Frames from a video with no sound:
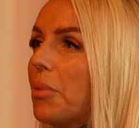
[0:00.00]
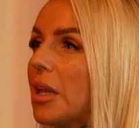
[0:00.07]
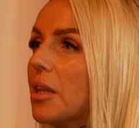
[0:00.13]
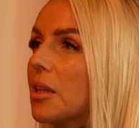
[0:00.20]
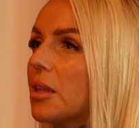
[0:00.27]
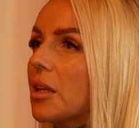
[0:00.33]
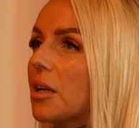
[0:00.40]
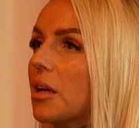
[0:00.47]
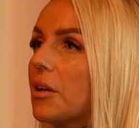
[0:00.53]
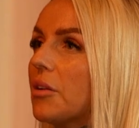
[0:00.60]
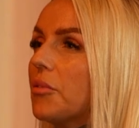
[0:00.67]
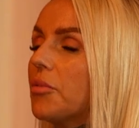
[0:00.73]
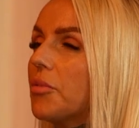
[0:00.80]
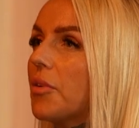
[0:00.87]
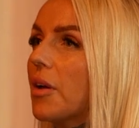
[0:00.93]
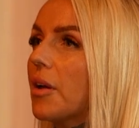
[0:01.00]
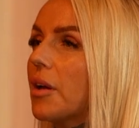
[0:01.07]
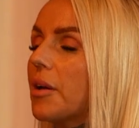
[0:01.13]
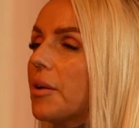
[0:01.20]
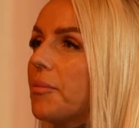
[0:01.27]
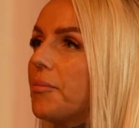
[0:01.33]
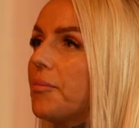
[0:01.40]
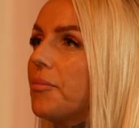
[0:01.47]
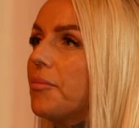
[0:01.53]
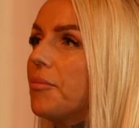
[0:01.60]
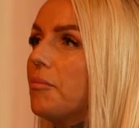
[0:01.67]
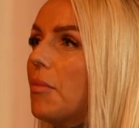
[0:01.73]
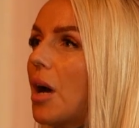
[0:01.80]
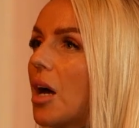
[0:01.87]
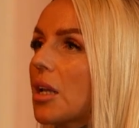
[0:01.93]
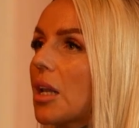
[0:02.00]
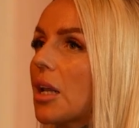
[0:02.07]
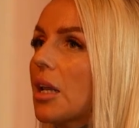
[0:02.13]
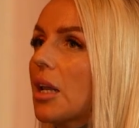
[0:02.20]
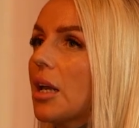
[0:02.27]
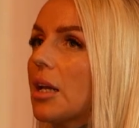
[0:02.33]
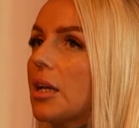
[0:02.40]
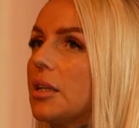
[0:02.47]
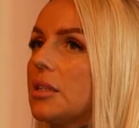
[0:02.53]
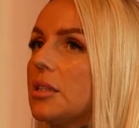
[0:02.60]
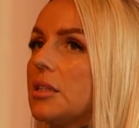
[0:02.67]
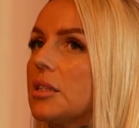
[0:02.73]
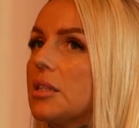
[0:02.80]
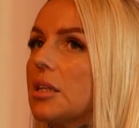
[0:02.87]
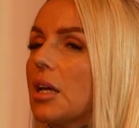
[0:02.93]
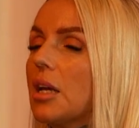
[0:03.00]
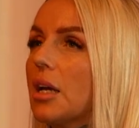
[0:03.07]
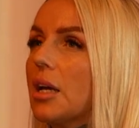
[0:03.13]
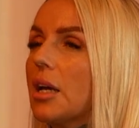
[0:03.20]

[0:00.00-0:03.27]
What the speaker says: we built the kind of model, and